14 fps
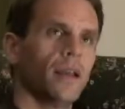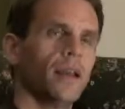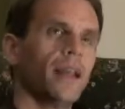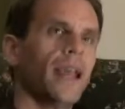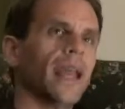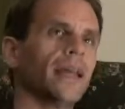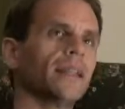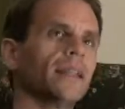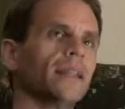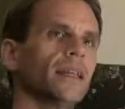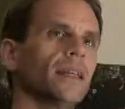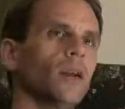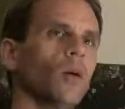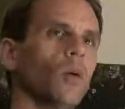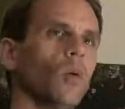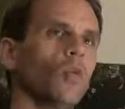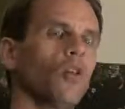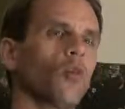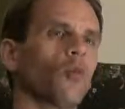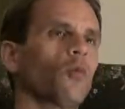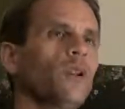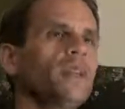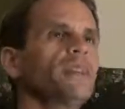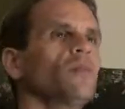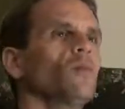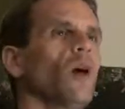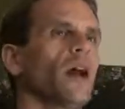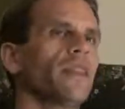And the reason
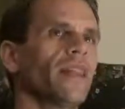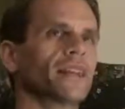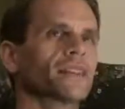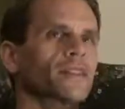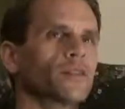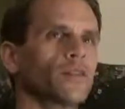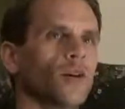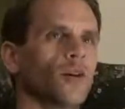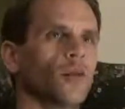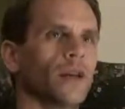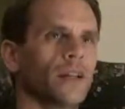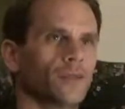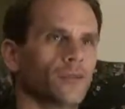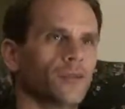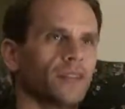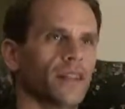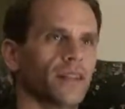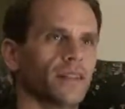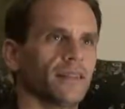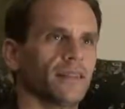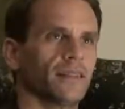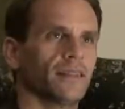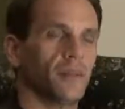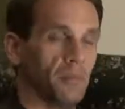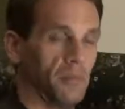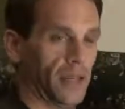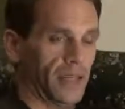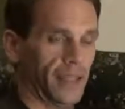why that's so interesting to
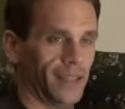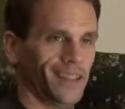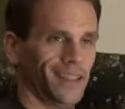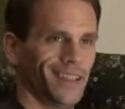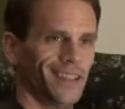me